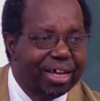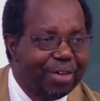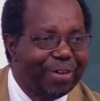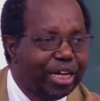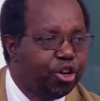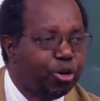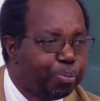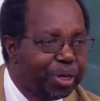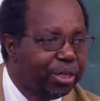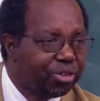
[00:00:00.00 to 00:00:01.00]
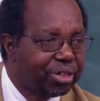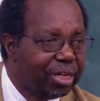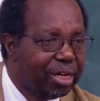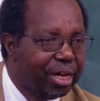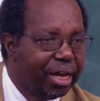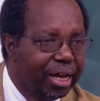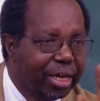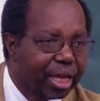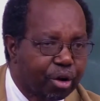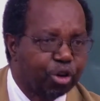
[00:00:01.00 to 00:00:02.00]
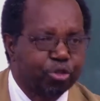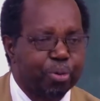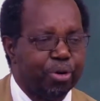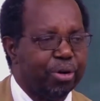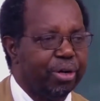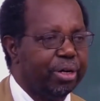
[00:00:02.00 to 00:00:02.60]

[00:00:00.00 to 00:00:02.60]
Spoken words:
if I don't preach the gospel.